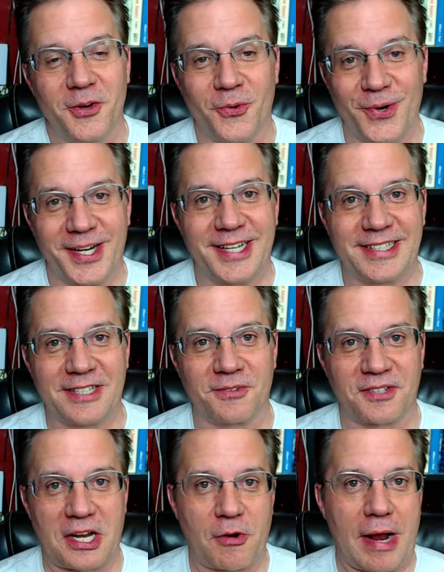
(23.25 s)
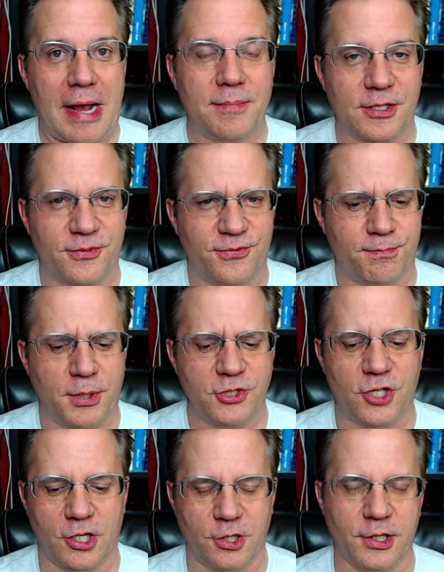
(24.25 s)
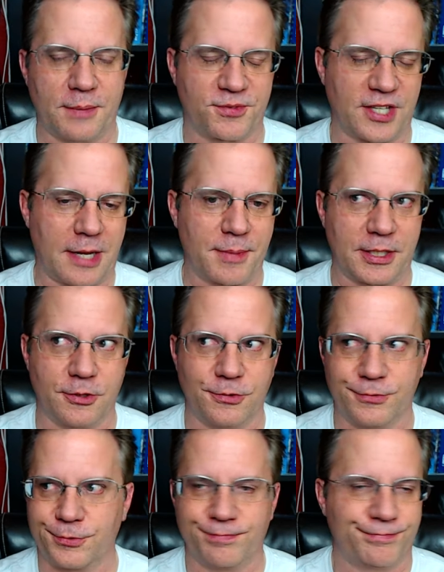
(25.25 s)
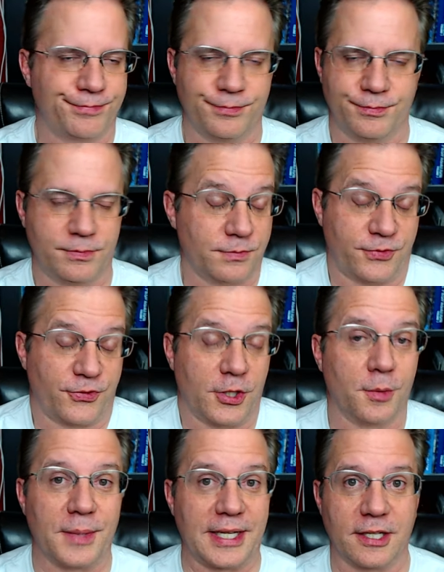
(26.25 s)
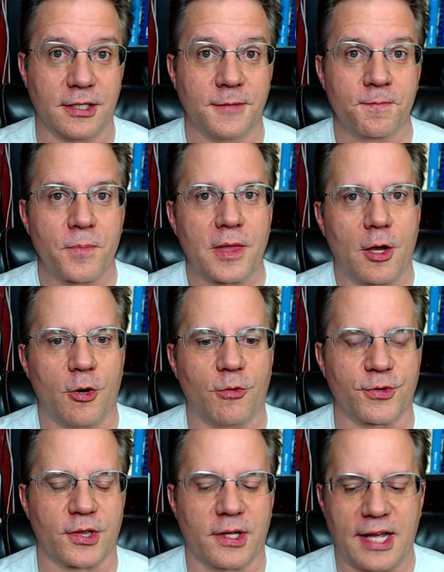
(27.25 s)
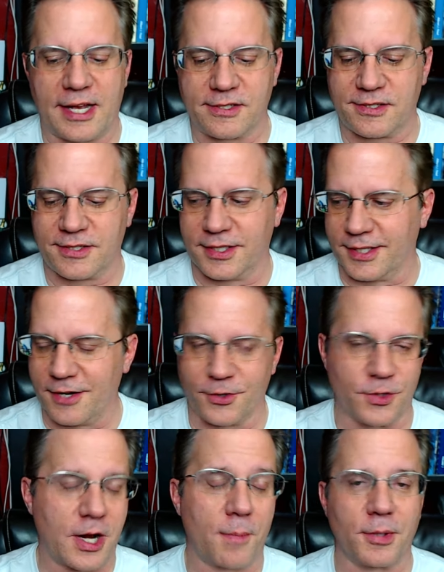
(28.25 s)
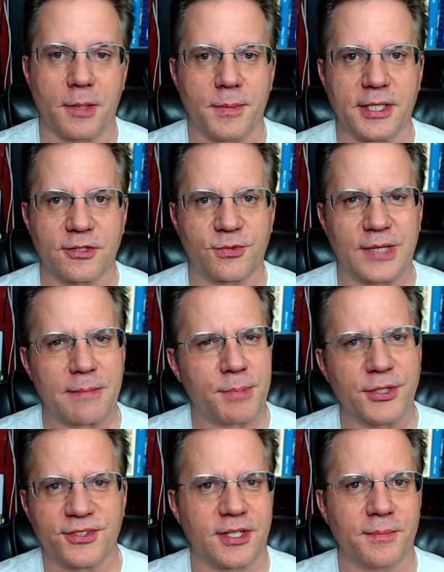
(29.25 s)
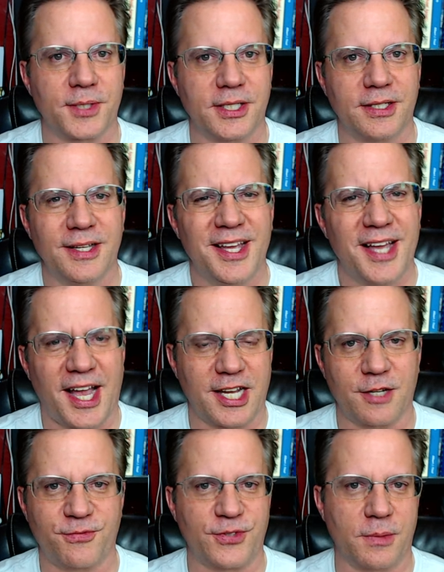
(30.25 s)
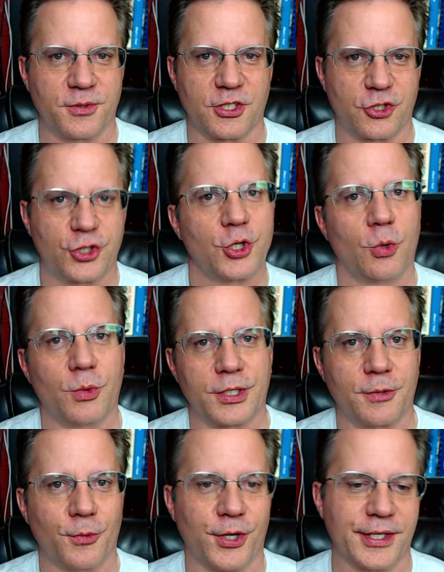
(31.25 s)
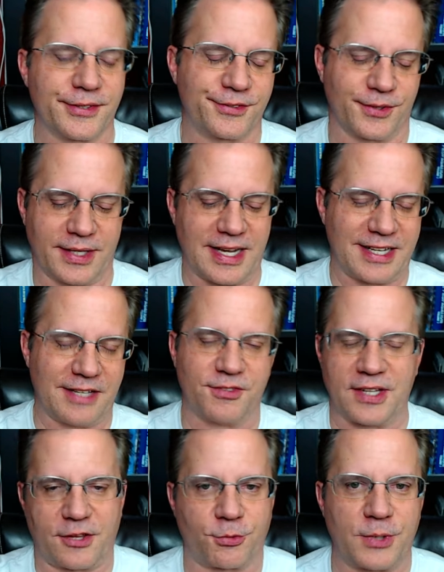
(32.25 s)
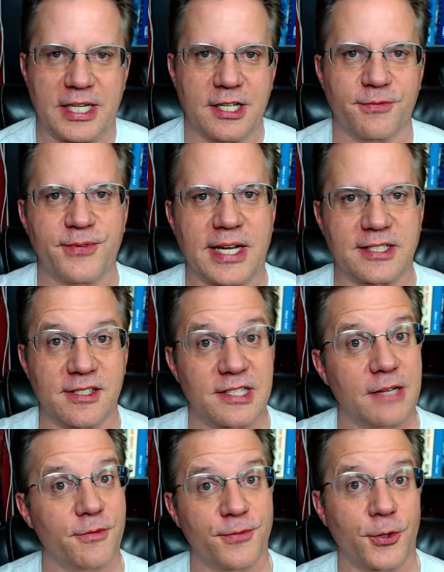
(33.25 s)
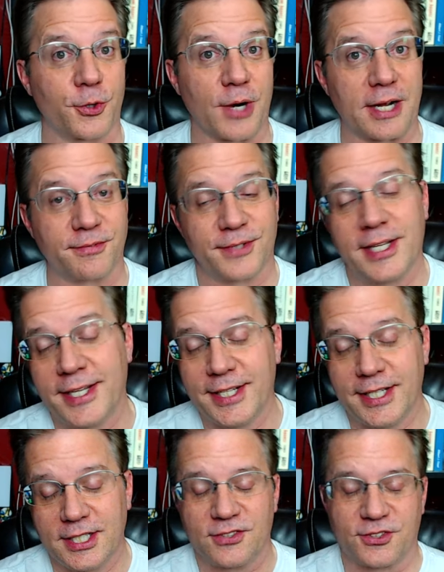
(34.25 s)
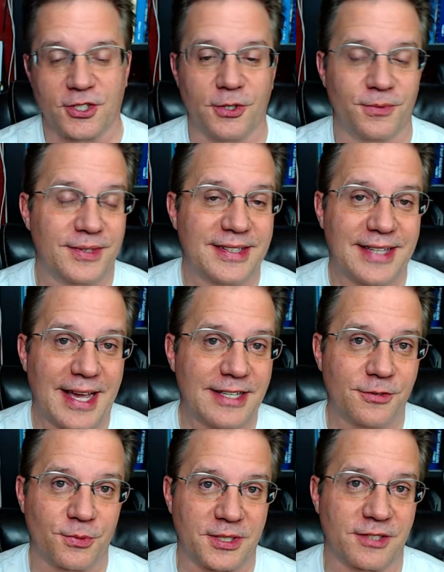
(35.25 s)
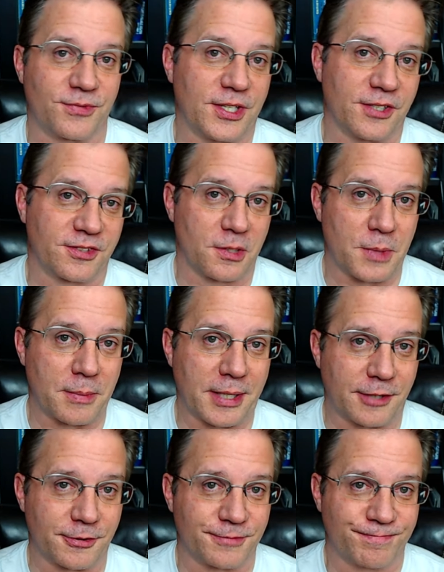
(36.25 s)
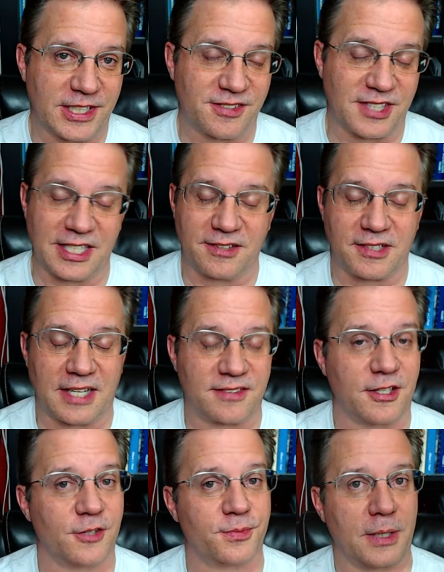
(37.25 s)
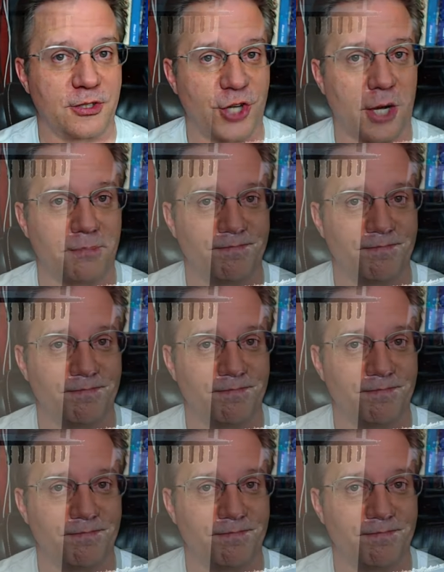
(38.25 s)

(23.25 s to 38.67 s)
what I did was I grabbed a bunch of clips that I've been filming over the last, a couple of months. When I built something, I kind of filmed to show what it was. So it kind of gives you that 3D effect instead of a photograph. So that is what this video is going to be about. It's things that I sell from my shop.